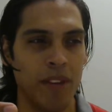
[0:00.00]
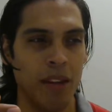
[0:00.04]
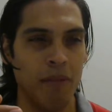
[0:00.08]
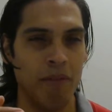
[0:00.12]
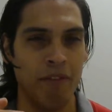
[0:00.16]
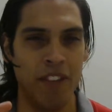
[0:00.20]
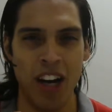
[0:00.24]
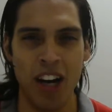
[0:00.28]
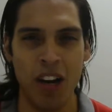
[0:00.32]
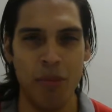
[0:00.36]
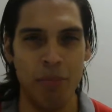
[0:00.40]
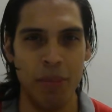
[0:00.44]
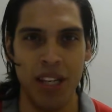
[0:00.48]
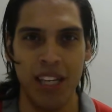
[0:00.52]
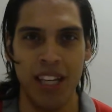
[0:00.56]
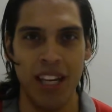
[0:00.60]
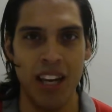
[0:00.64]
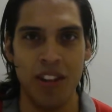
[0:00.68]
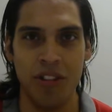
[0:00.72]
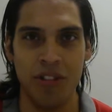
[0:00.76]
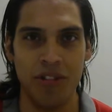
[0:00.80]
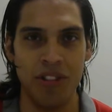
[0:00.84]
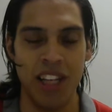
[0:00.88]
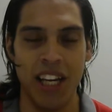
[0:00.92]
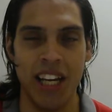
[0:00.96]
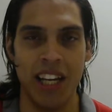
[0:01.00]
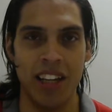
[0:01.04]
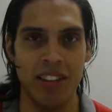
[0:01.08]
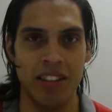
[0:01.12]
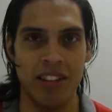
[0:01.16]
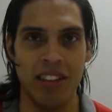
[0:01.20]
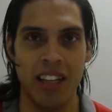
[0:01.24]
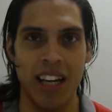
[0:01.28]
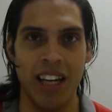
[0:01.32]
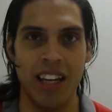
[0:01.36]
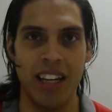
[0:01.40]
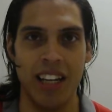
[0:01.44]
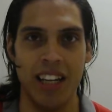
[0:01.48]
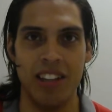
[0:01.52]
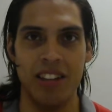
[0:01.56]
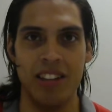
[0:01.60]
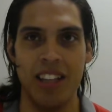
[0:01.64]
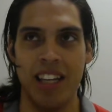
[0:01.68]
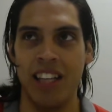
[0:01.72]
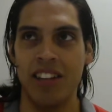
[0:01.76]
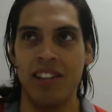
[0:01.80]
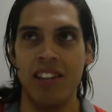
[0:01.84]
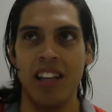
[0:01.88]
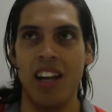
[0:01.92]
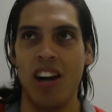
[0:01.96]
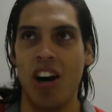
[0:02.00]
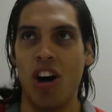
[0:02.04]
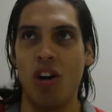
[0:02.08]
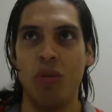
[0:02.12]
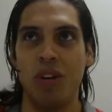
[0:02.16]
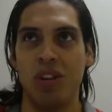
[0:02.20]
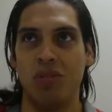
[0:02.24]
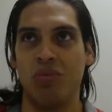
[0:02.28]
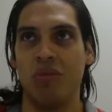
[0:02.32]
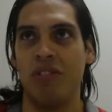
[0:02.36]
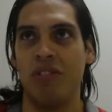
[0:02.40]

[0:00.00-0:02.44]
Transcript: Very many other things like, and it's not always with